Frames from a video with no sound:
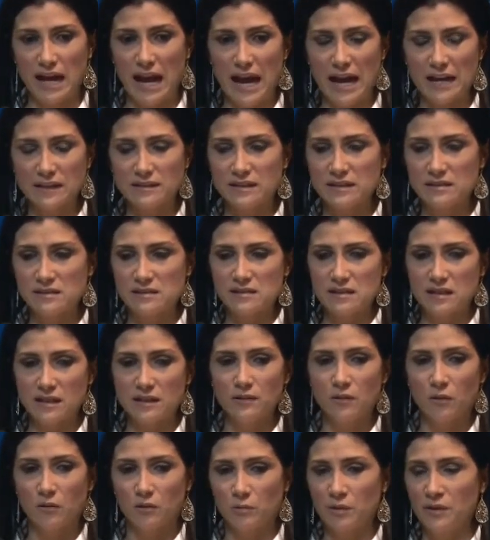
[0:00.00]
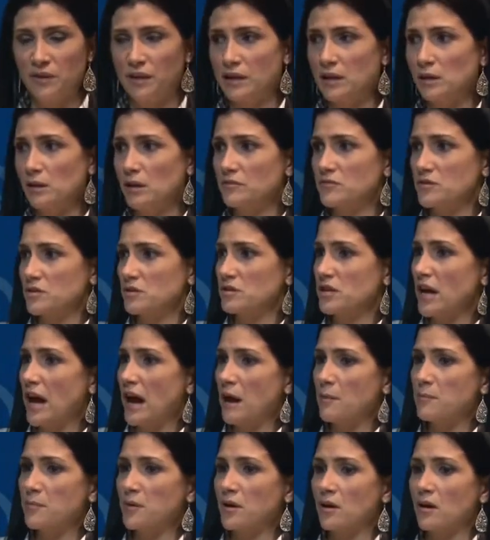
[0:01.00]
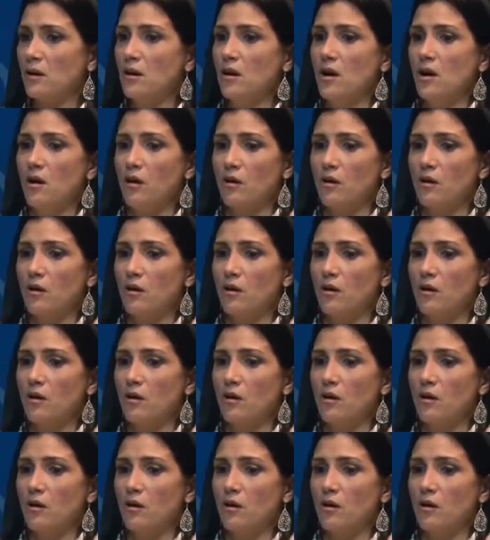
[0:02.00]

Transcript: Atkinson, or when they go after Tapper,